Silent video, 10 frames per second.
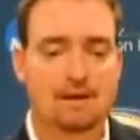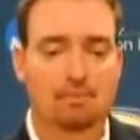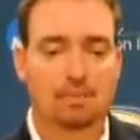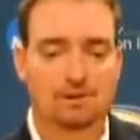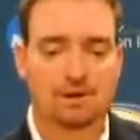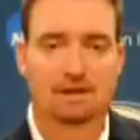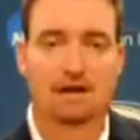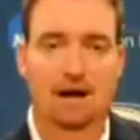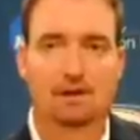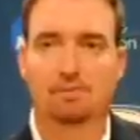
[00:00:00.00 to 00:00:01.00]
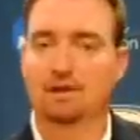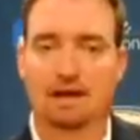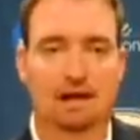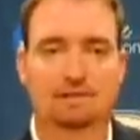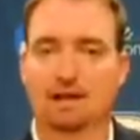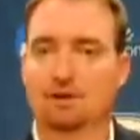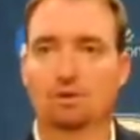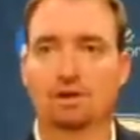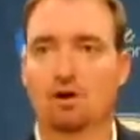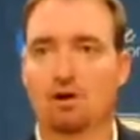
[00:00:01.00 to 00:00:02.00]
But you can't take a
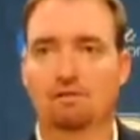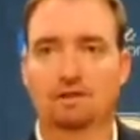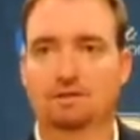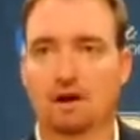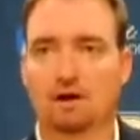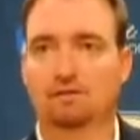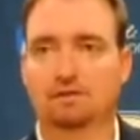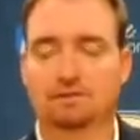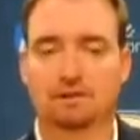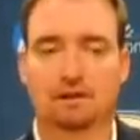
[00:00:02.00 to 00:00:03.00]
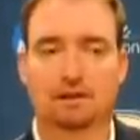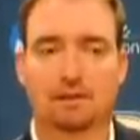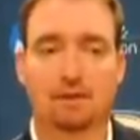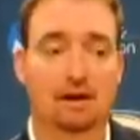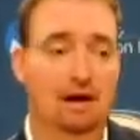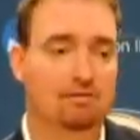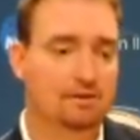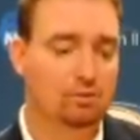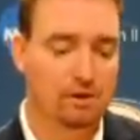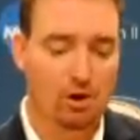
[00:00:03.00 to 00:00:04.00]
week off in this conference. And
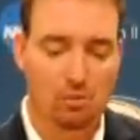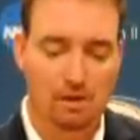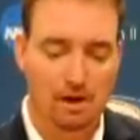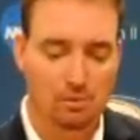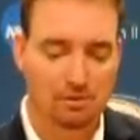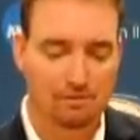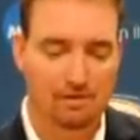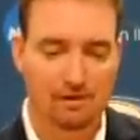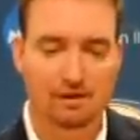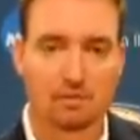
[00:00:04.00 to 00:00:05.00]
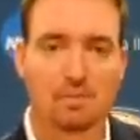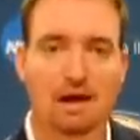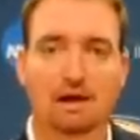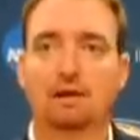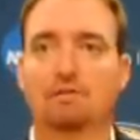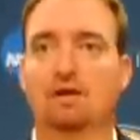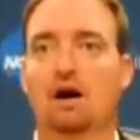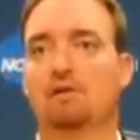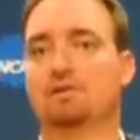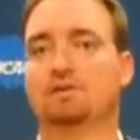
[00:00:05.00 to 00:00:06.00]
obviously we open up with a very competitive
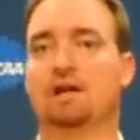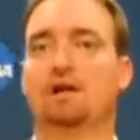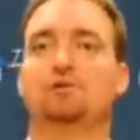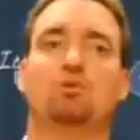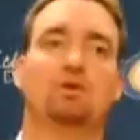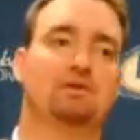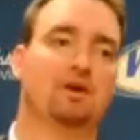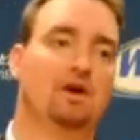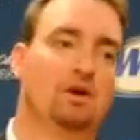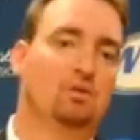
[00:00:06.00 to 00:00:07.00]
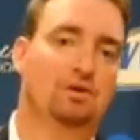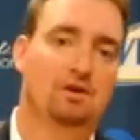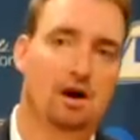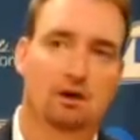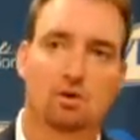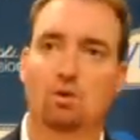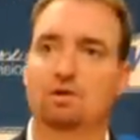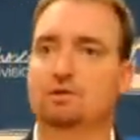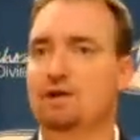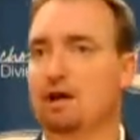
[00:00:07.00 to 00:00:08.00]
conference schedule with Concord
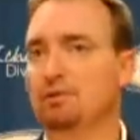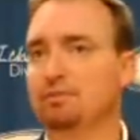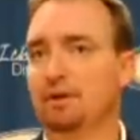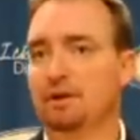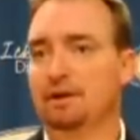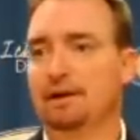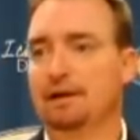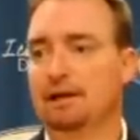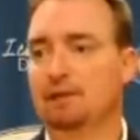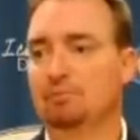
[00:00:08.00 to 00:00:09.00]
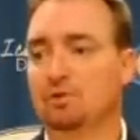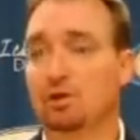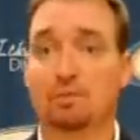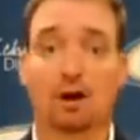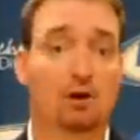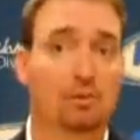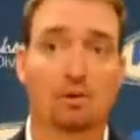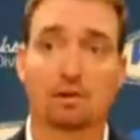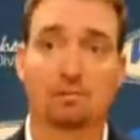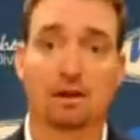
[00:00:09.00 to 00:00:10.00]
and Shepherd. So you better be
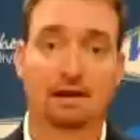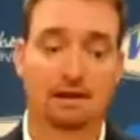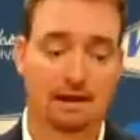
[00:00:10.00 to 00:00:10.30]
ready to play.